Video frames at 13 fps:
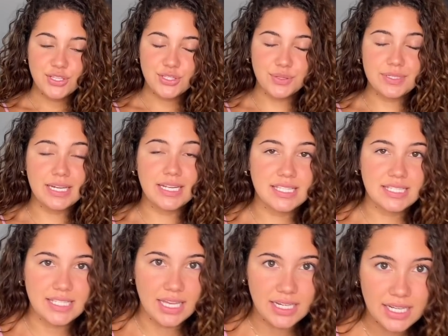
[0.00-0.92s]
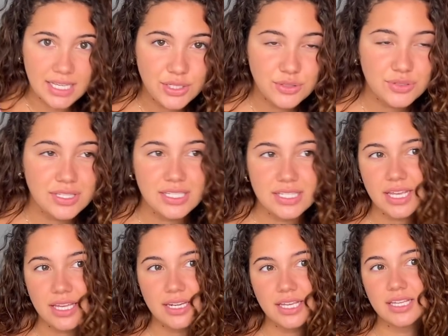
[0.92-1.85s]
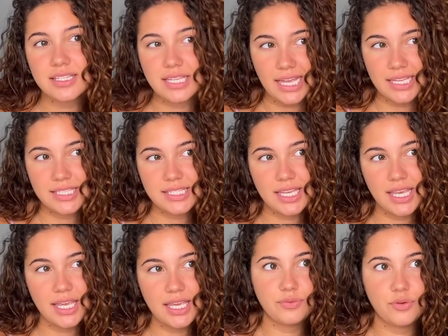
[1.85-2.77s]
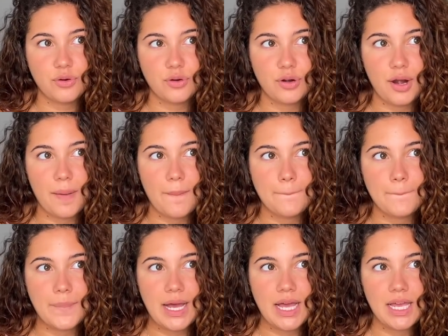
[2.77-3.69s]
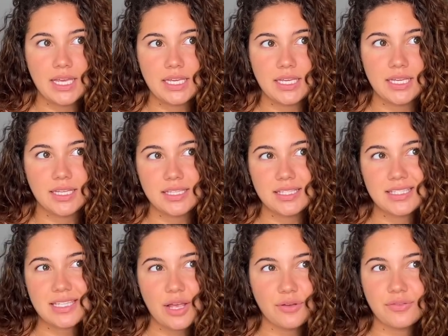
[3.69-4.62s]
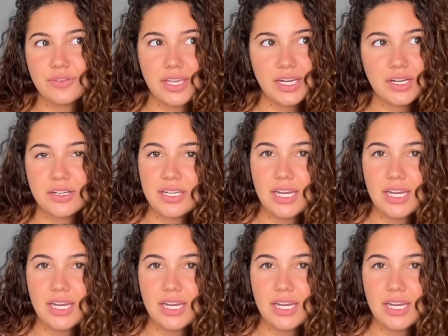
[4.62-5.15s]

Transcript: So today's a Sunday. Usually Sundays I take for my self-care